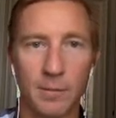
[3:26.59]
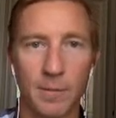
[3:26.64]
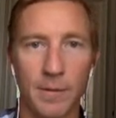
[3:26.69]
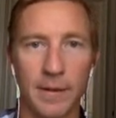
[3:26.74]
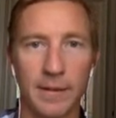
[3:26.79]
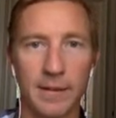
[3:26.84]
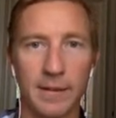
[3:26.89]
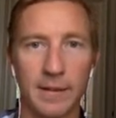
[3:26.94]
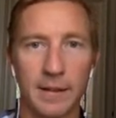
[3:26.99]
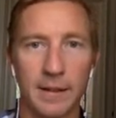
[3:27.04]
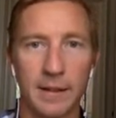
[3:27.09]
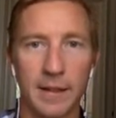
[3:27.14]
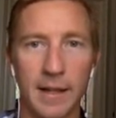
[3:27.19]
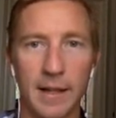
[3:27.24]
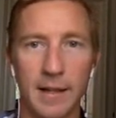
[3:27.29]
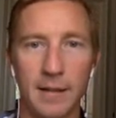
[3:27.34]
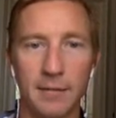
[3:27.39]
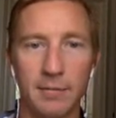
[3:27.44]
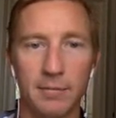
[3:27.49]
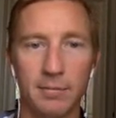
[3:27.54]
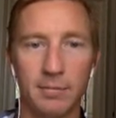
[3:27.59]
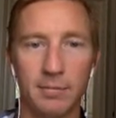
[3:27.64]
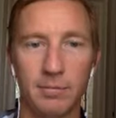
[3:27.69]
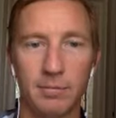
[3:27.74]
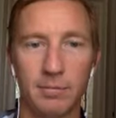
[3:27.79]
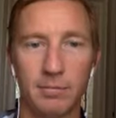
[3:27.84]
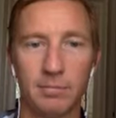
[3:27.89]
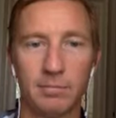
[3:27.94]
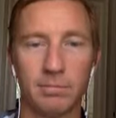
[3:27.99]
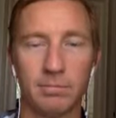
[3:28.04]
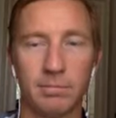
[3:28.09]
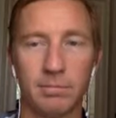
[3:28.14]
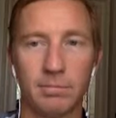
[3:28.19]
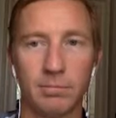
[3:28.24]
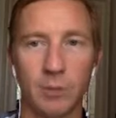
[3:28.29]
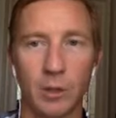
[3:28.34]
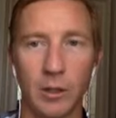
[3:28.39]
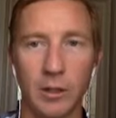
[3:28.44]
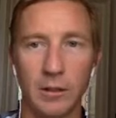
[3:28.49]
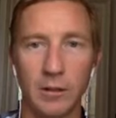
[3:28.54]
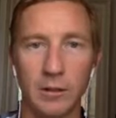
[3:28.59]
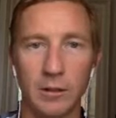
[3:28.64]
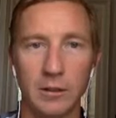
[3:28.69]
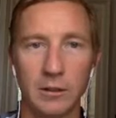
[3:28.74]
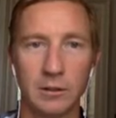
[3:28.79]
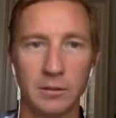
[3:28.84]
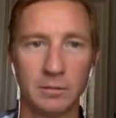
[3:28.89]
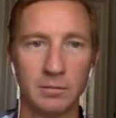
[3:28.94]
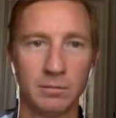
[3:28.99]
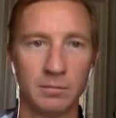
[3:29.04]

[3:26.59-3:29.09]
I think I got it. All right, here it is.